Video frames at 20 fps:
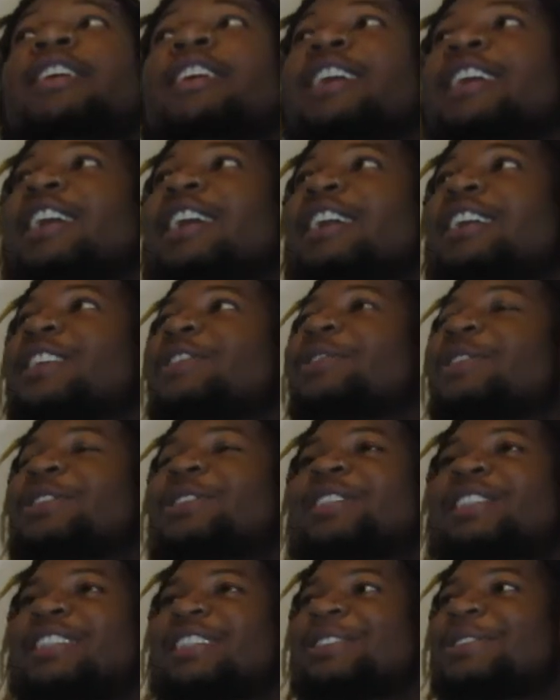I don't even want
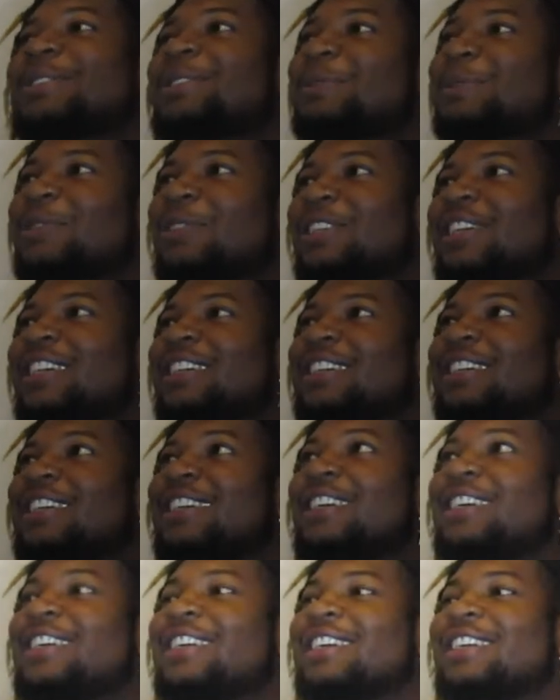to do the intro no more. Like,
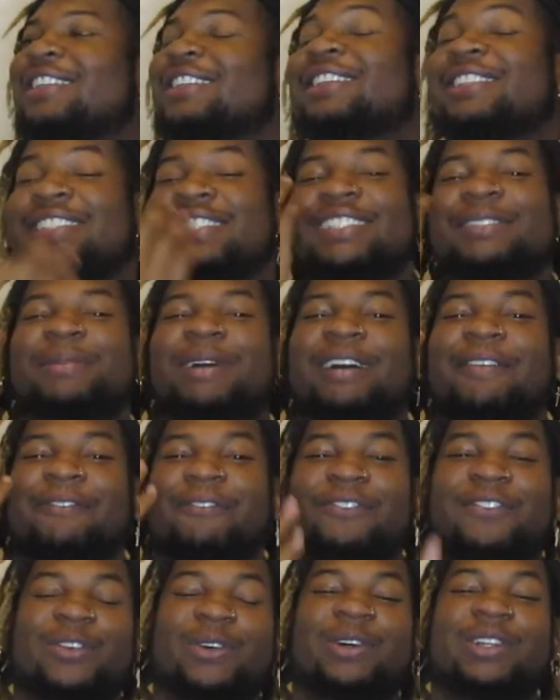this is my
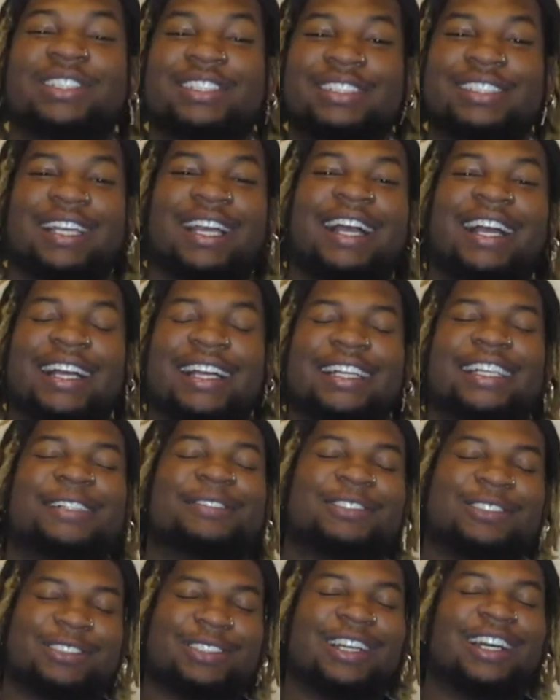fourth
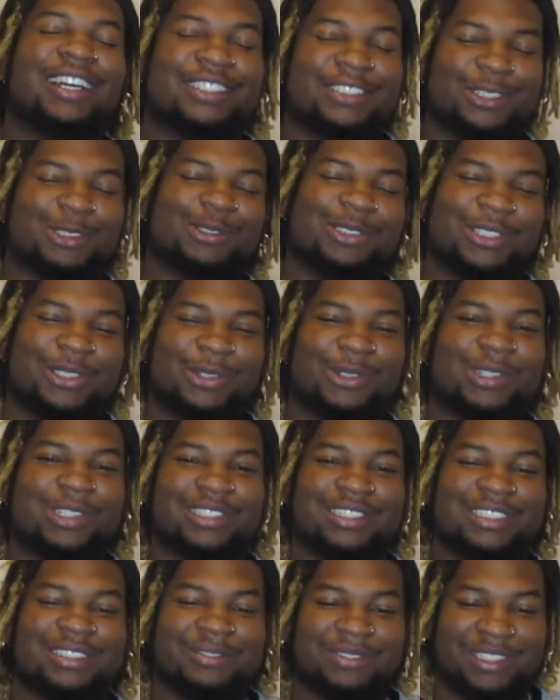time trying to
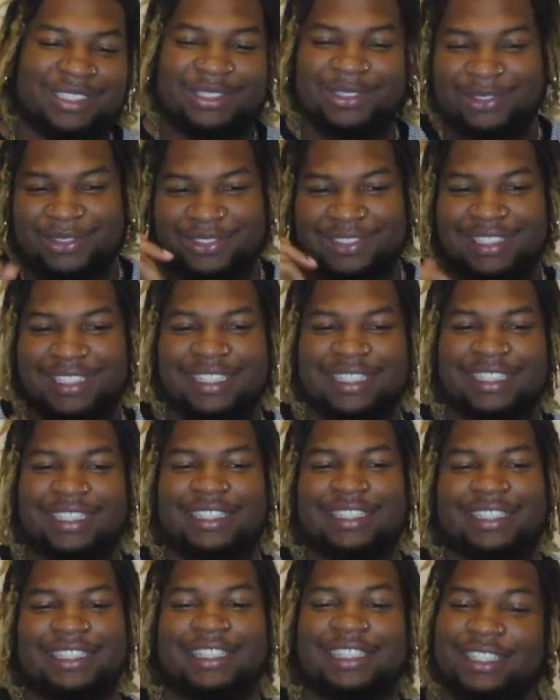record this video.
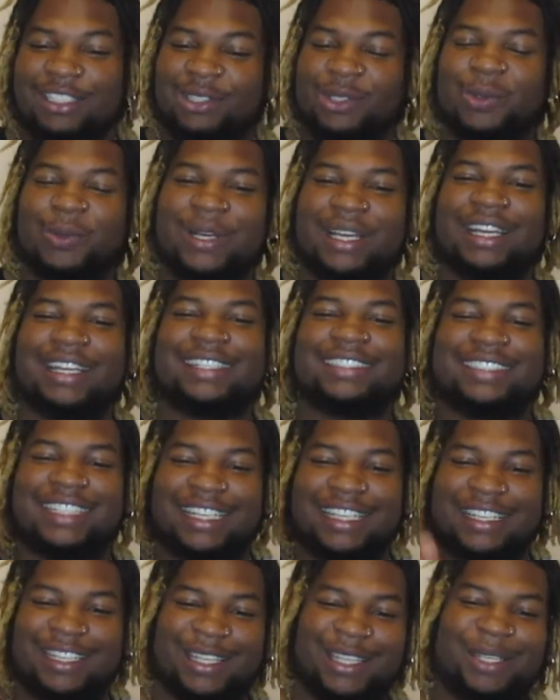And you know why? Because
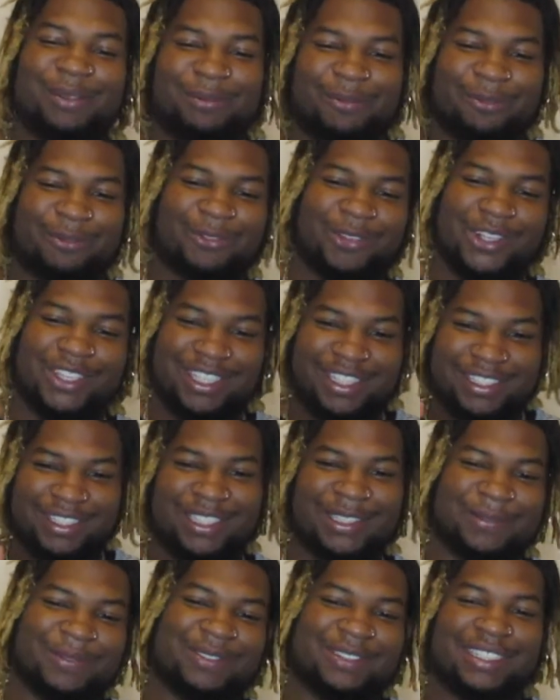I keep fucking
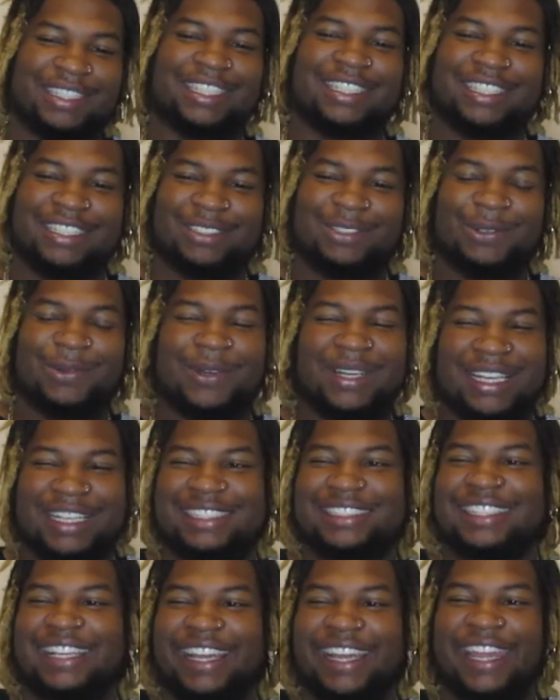up. And you know why?
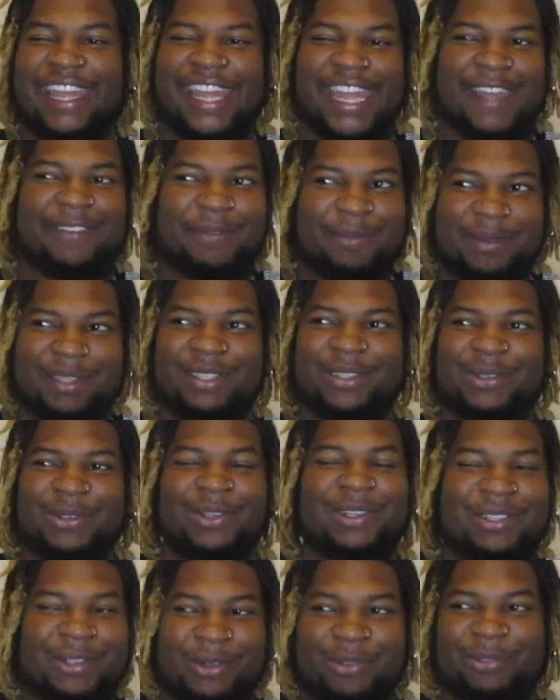Because I haven't been
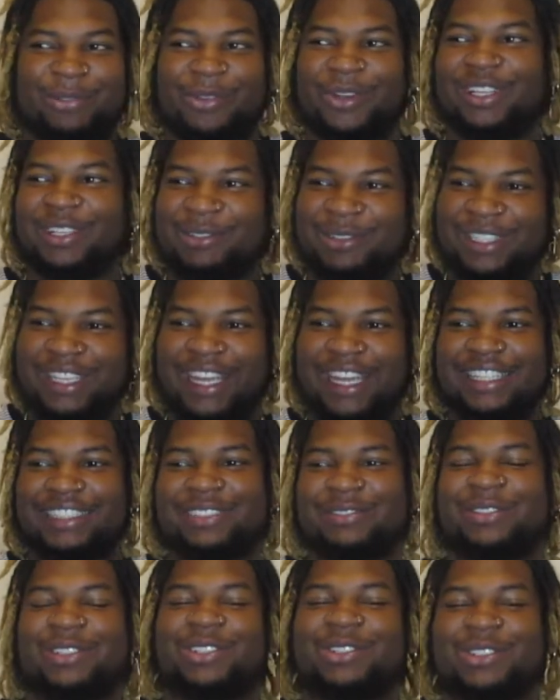doing no fucking
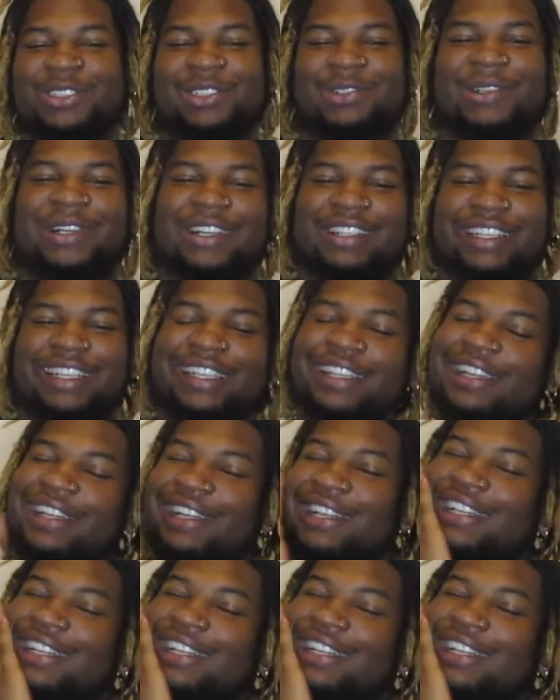reaction videos in a while. Like,